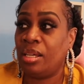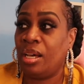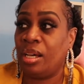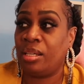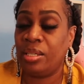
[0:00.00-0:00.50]

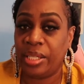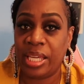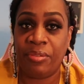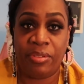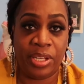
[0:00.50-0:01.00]
a
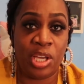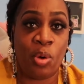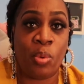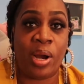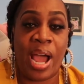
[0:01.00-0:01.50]
cooking
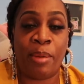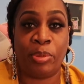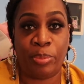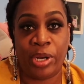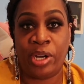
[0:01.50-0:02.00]
video where I
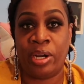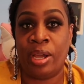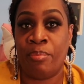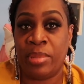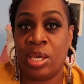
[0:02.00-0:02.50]
prepare
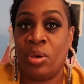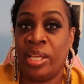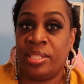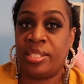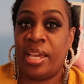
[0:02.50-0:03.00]
a meal
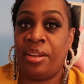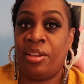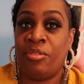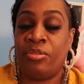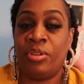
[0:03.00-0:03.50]
instead
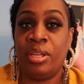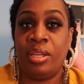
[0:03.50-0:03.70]
of